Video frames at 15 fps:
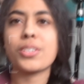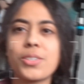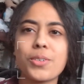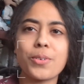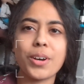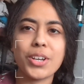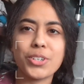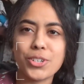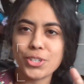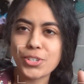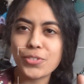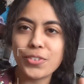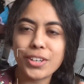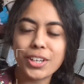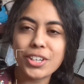So I
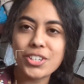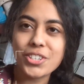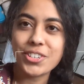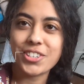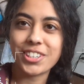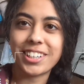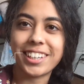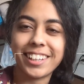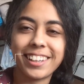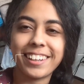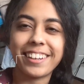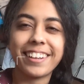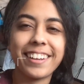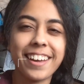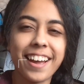just finished
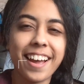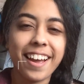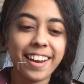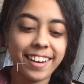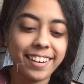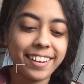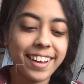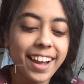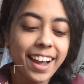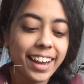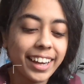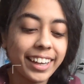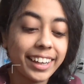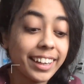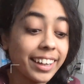journaling and
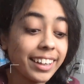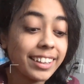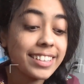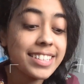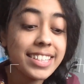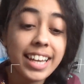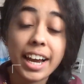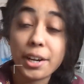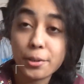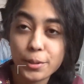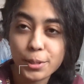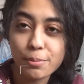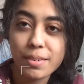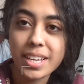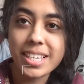I sat
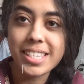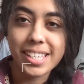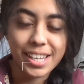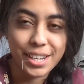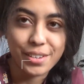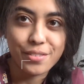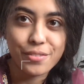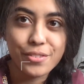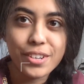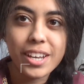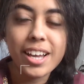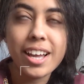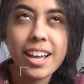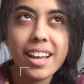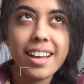with myself,
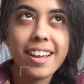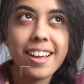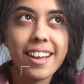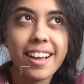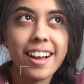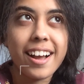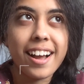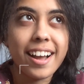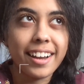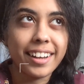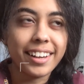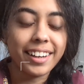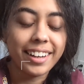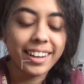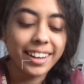
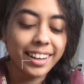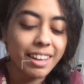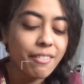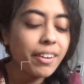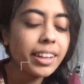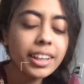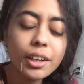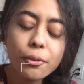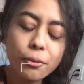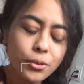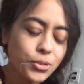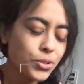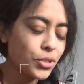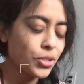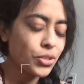and everything
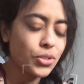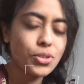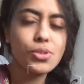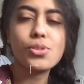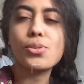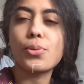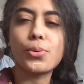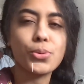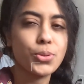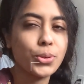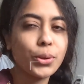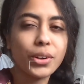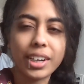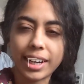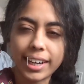was just
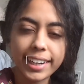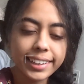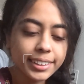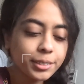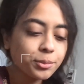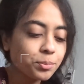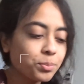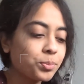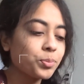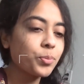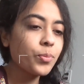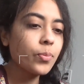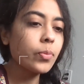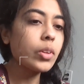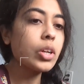so great.
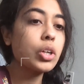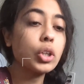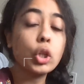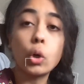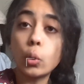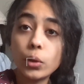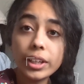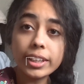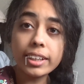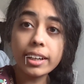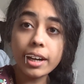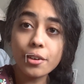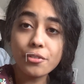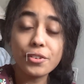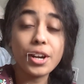The only thing
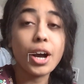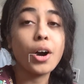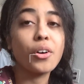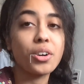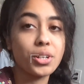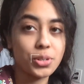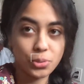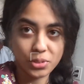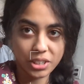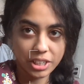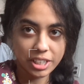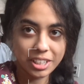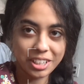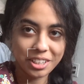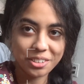left now is
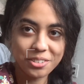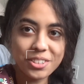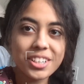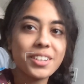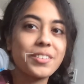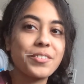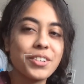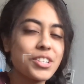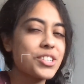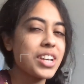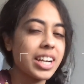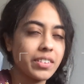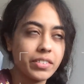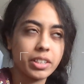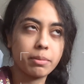working out, which
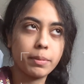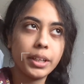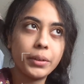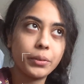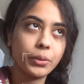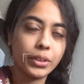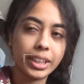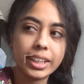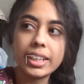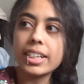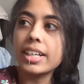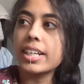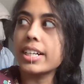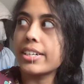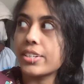I will be doing
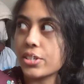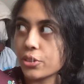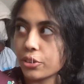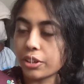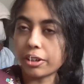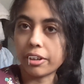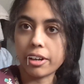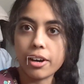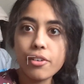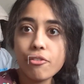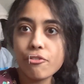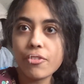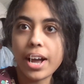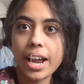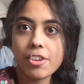soon
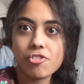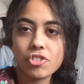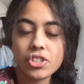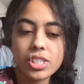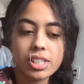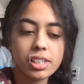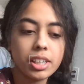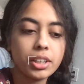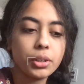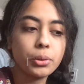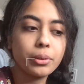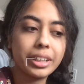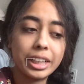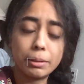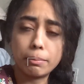enough. I just need
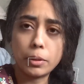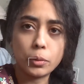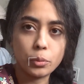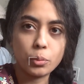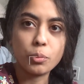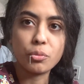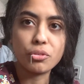to clean my room